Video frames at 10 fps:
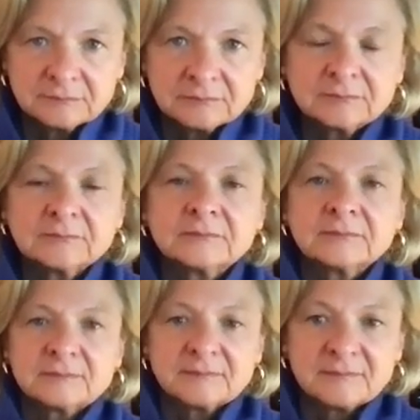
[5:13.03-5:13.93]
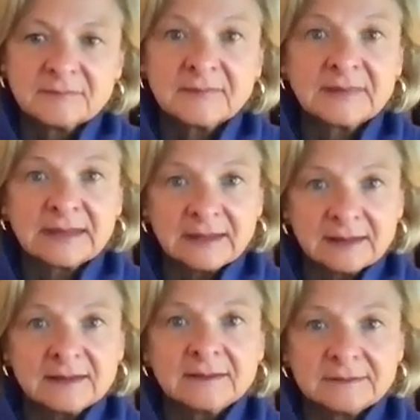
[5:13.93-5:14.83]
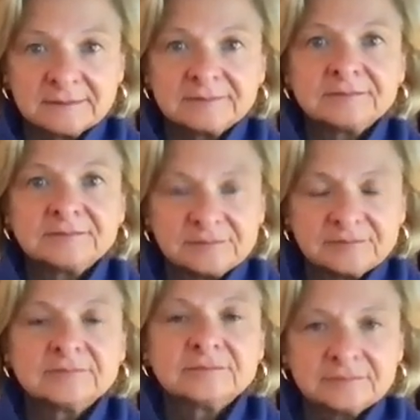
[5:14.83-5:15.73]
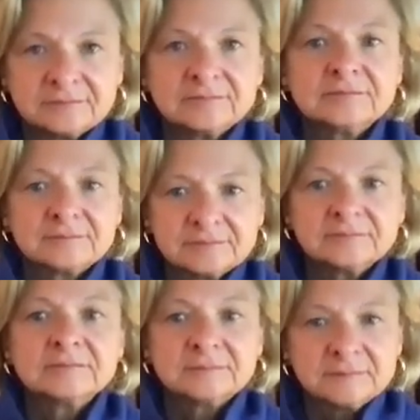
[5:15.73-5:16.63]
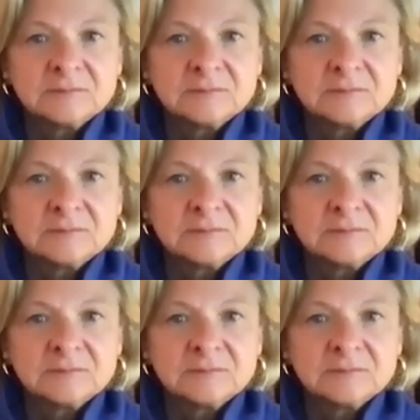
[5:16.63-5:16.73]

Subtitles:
"We need to put you into our protection program." They